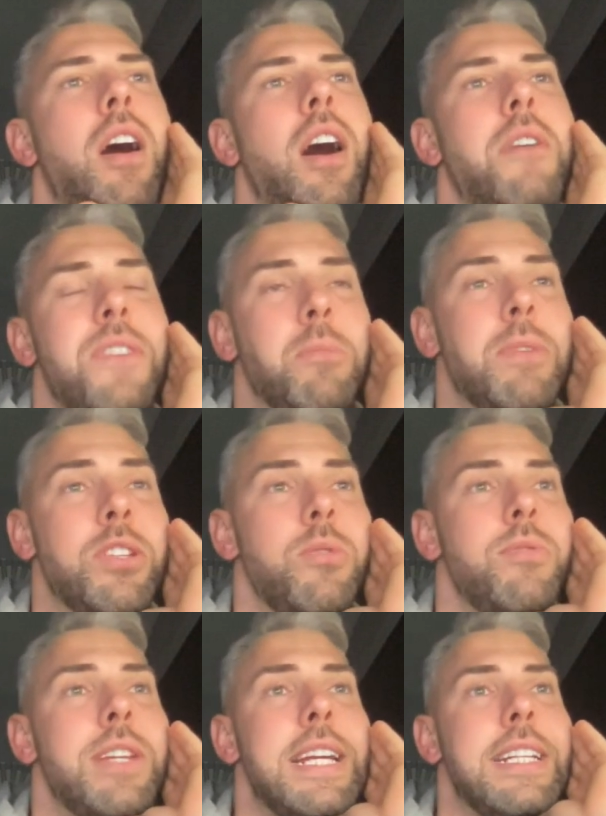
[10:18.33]
I think we do
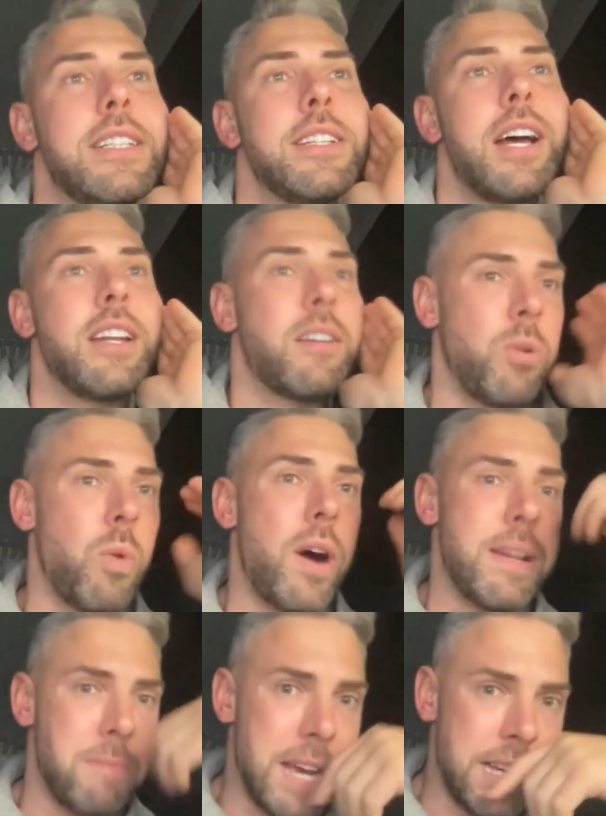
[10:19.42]
need another
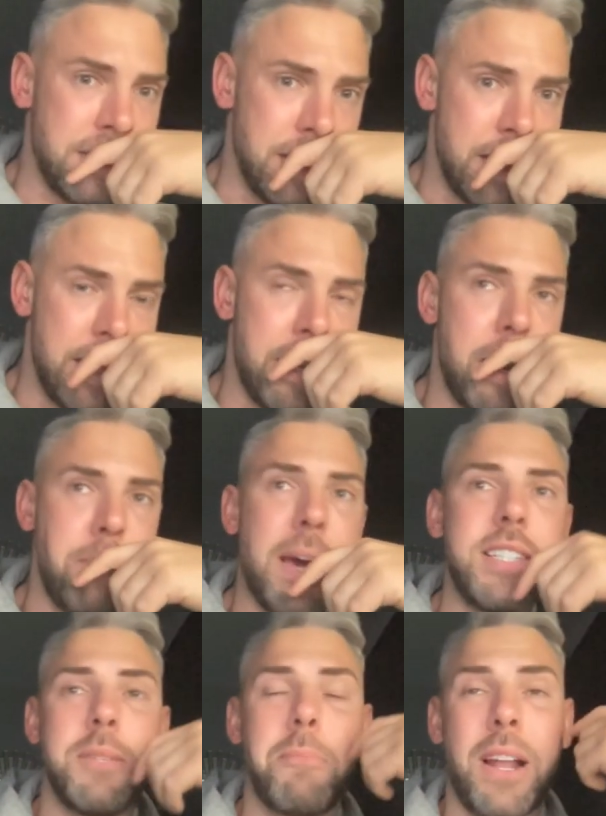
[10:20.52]
wide man, a
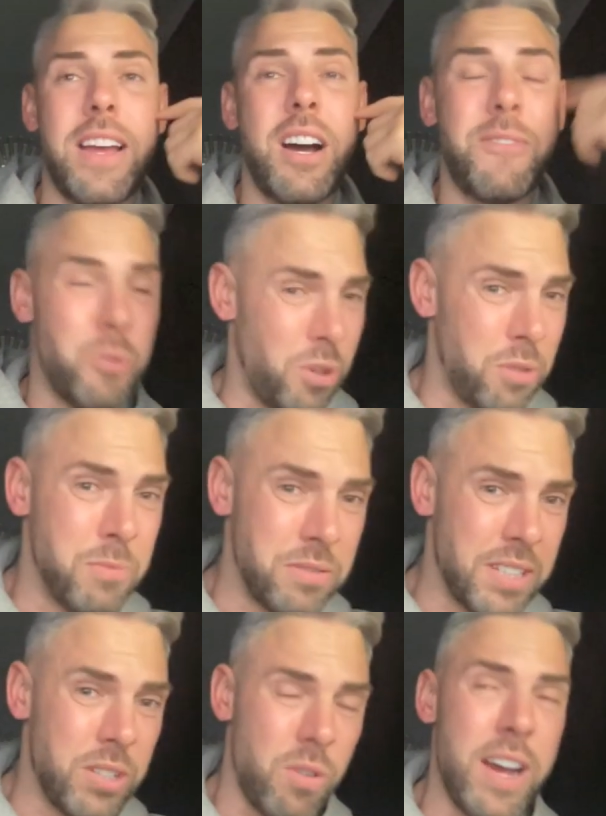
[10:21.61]
pacey player. I thought Longman
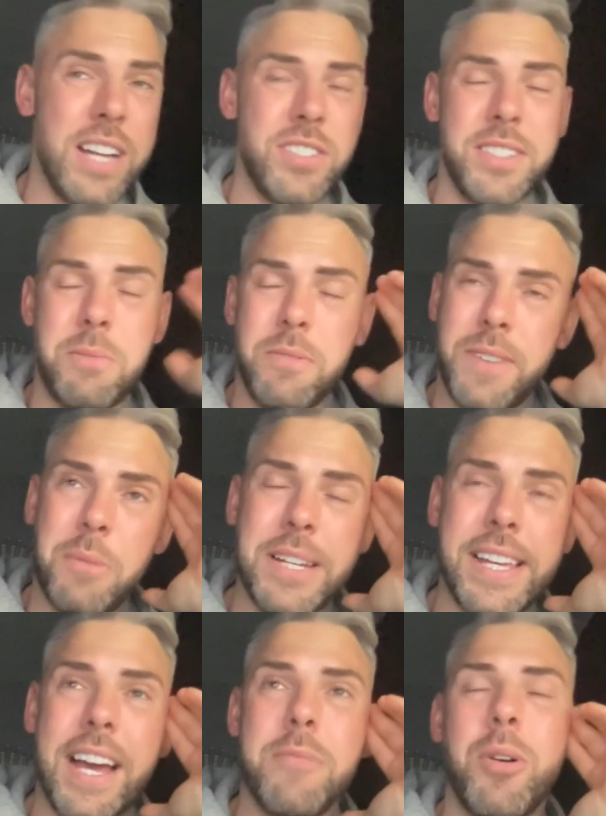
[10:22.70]
did all right, actually, to be fair, when he
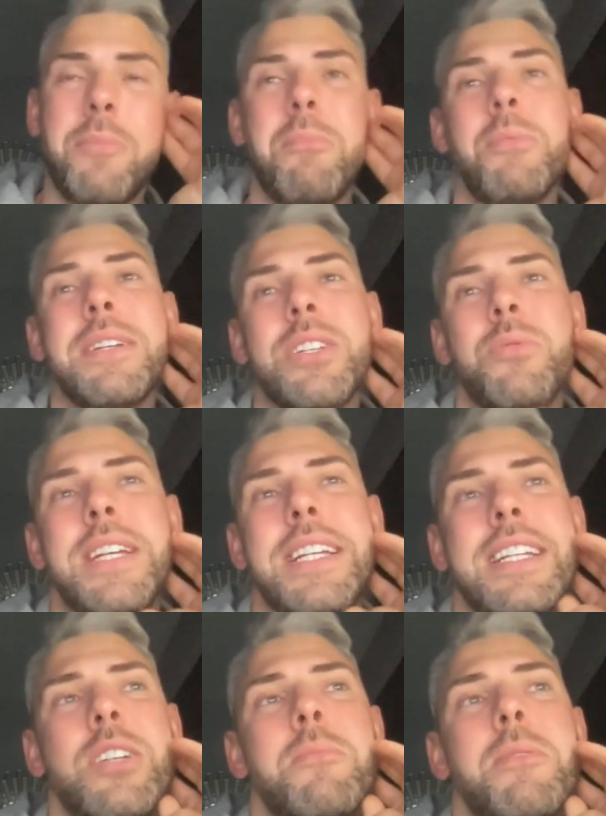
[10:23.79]
came on, but we do need a
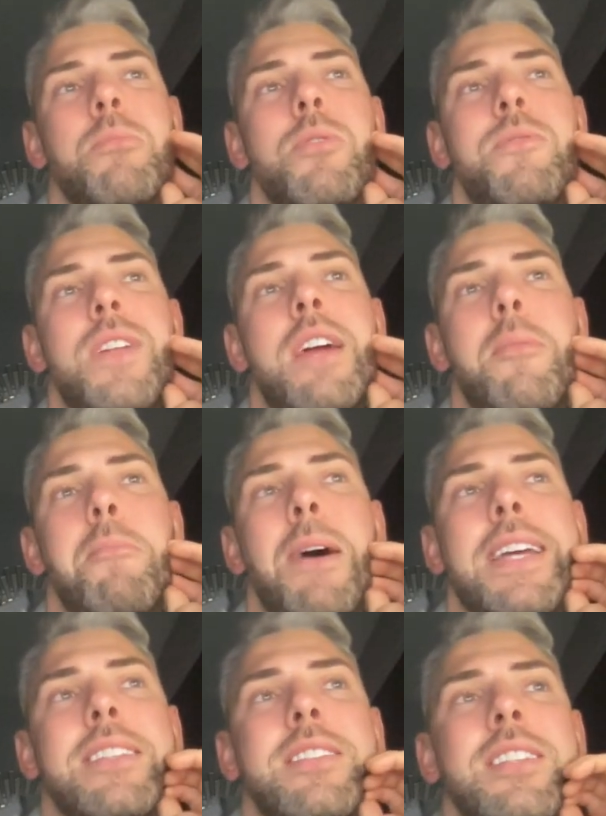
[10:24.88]
little bit more flair and
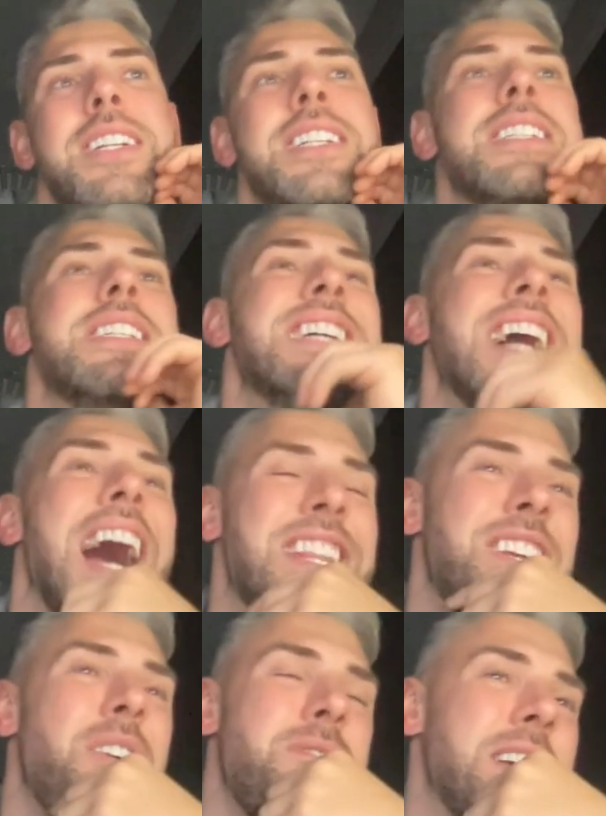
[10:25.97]
pace. And
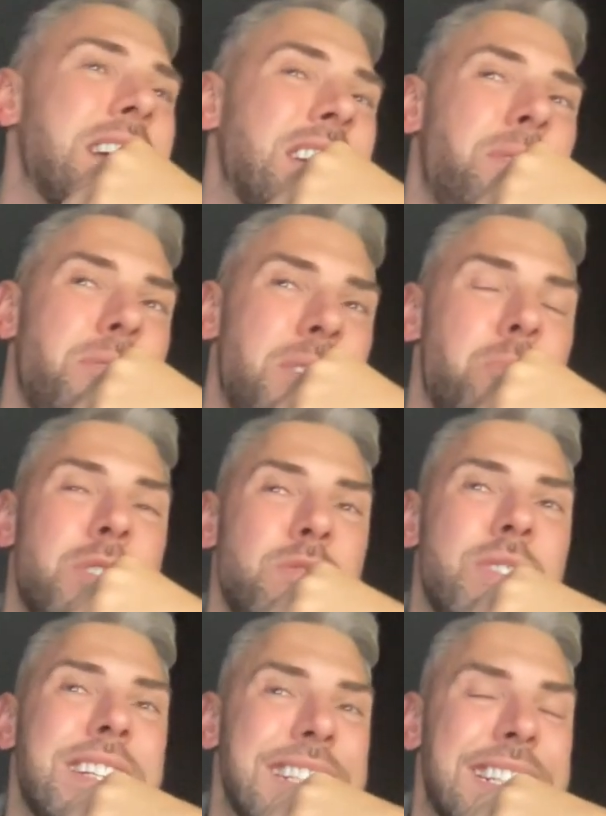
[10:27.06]
then I think another thing we
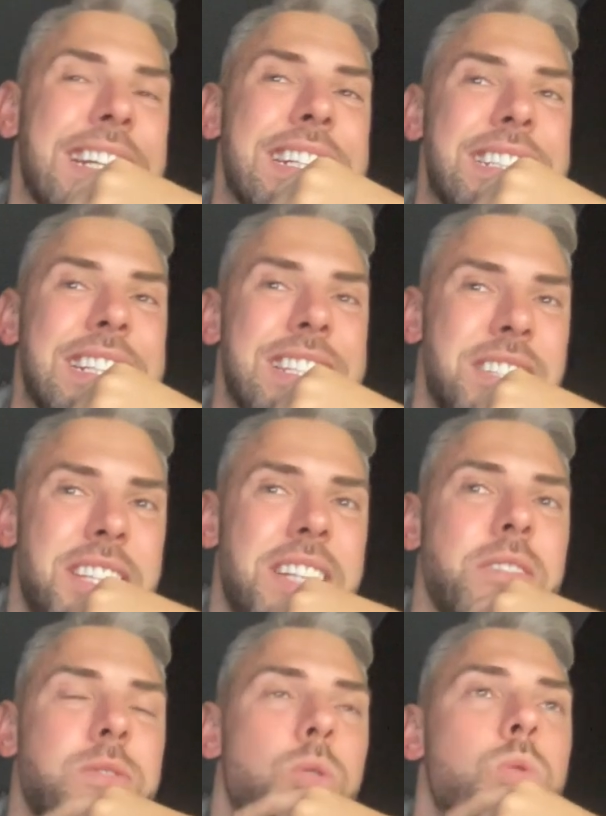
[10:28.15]
really need is a
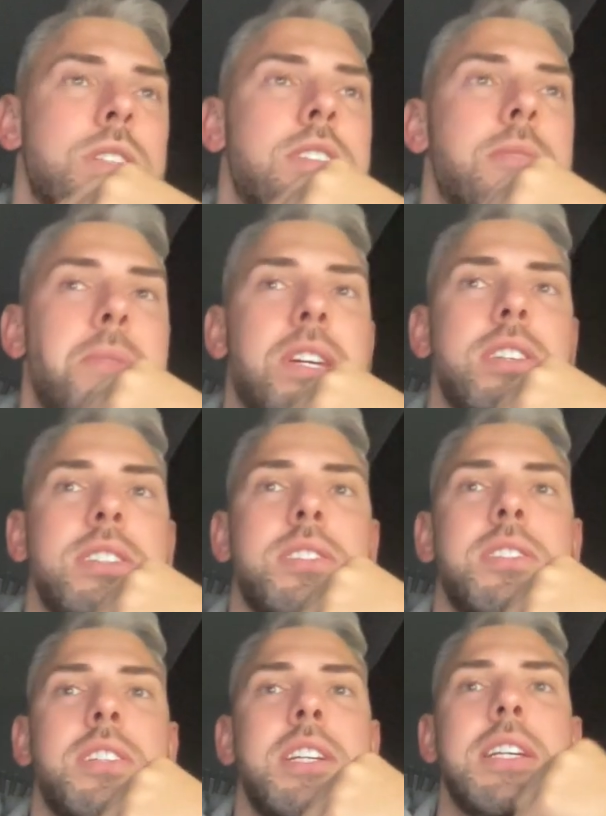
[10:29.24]
centre forward, because